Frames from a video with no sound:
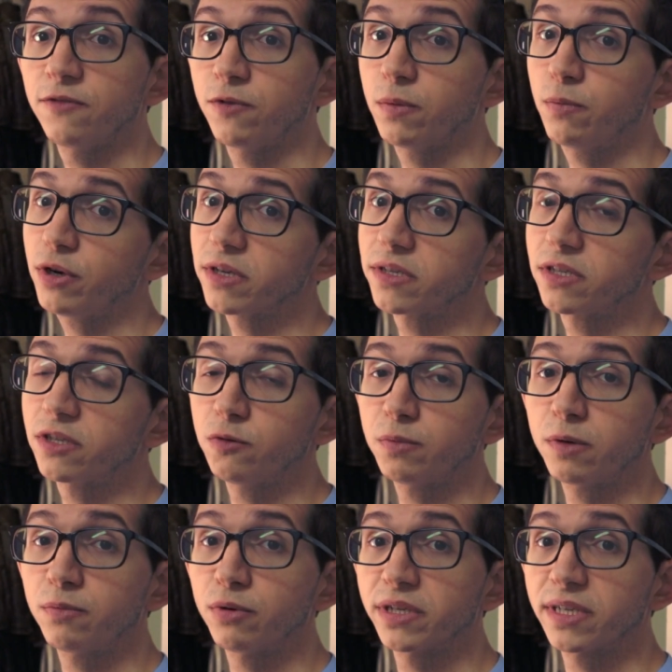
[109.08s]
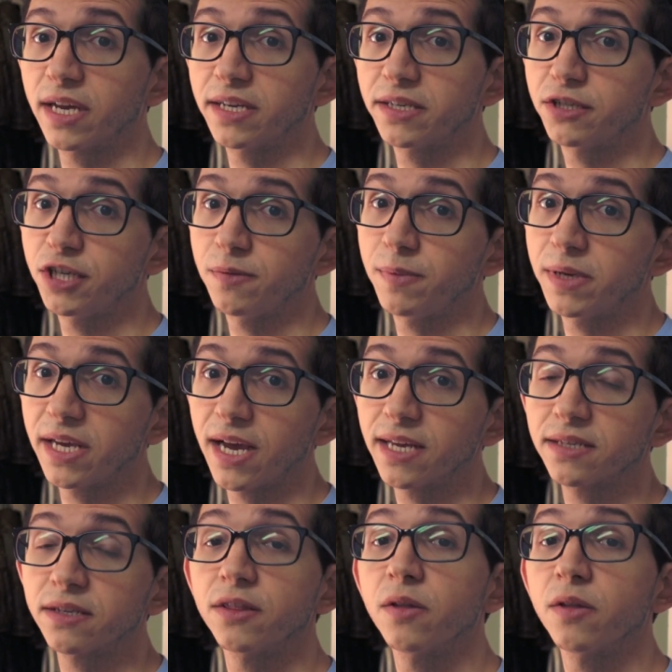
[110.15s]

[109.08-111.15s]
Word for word: If we put a super precise GPS